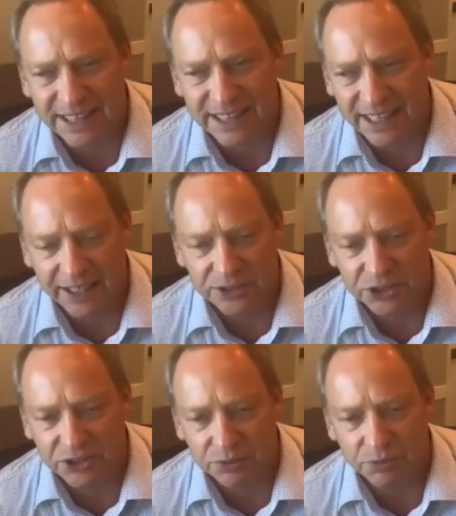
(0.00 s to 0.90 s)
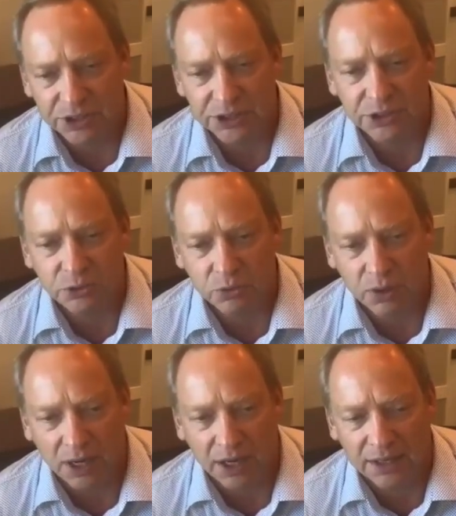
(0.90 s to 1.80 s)
and age to really
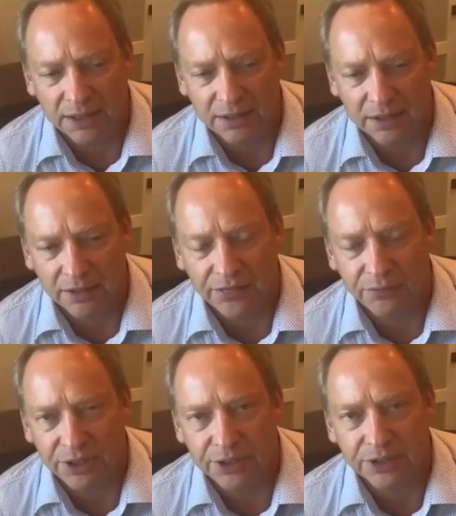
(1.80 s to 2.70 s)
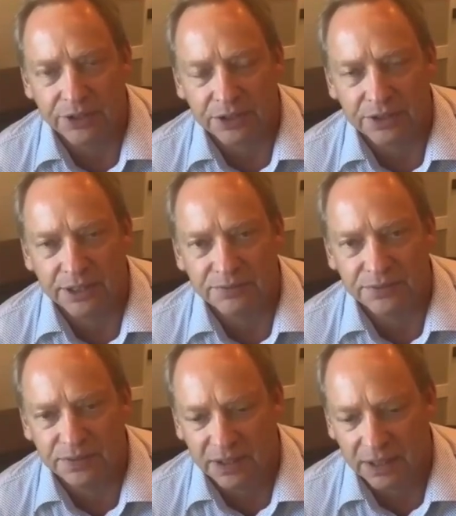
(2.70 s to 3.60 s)
do a 3-year
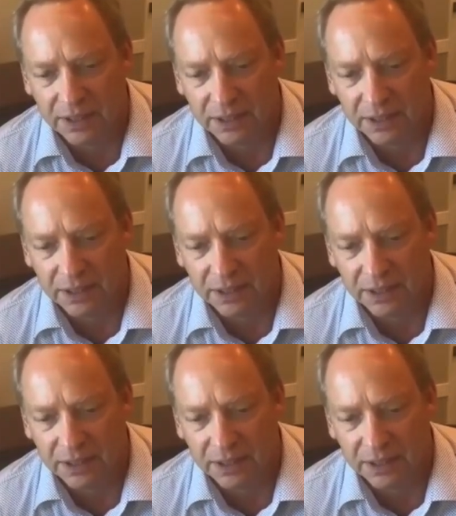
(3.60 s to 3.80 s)
cliff,